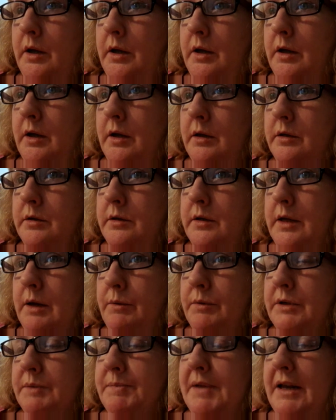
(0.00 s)
And
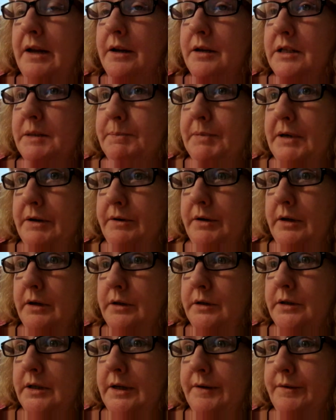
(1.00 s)
that was my
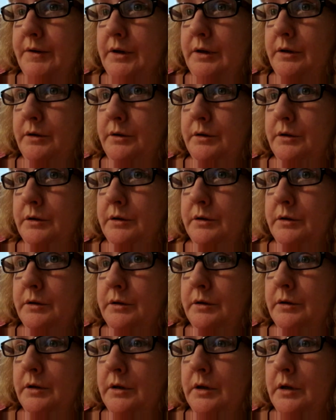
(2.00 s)
experience of it
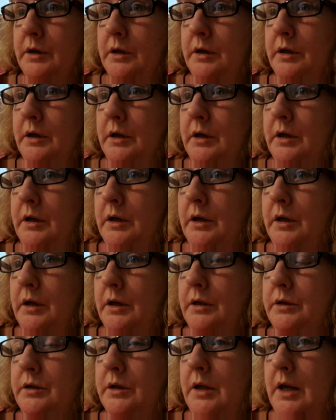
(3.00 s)

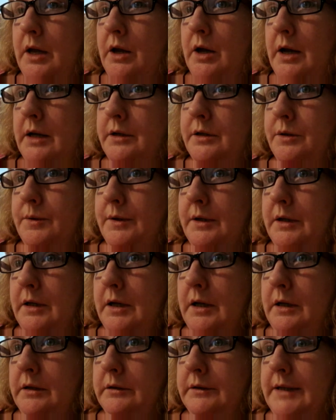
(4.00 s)
until I got to a,
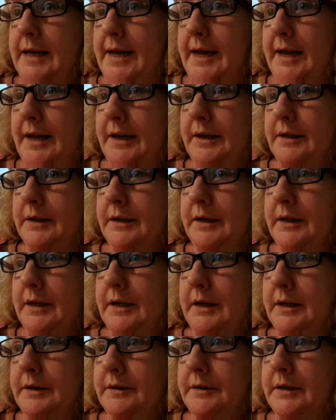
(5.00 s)
a light
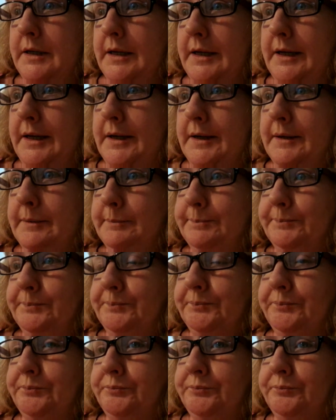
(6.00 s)
and I, um,